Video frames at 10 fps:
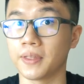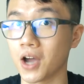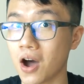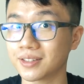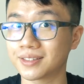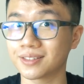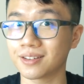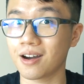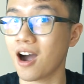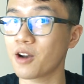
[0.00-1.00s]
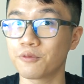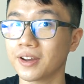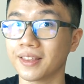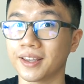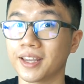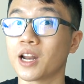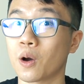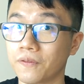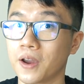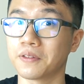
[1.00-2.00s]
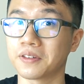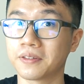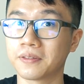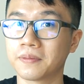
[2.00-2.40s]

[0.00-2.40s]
the odds aren't really in our favor.